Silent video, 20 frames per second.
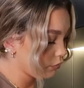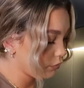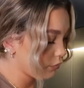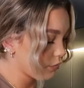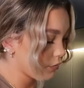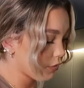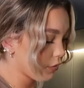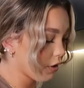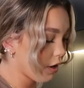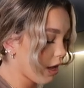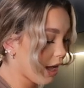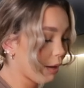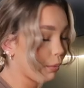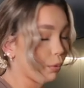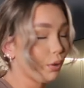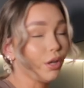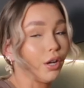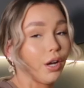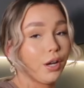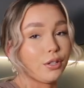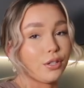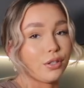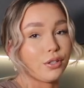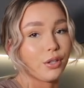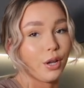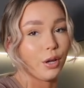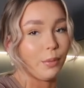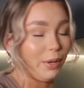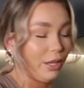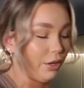I want to go to
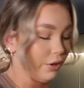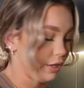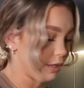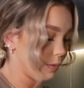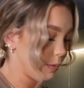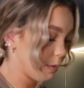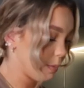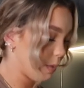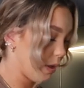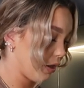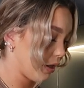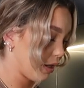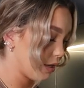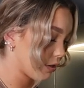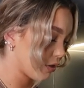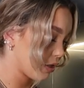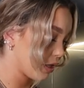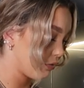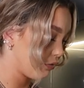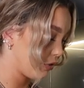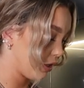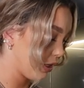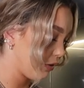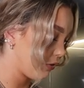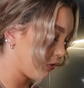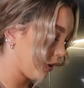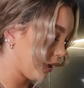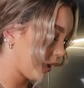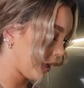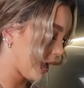so many Christmas markets because I really
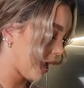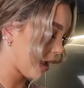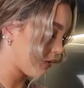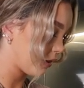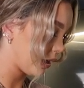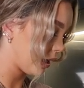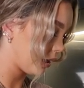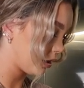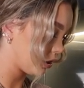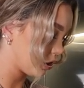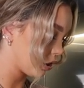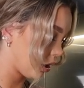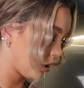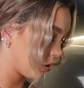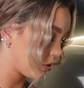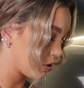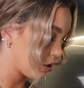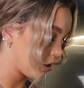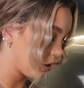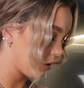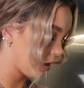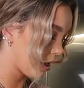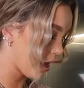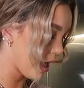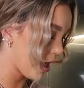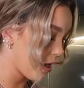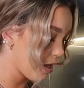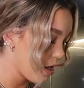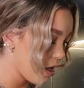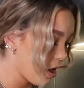feel like I haven't had the chance to
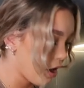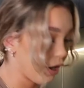yet.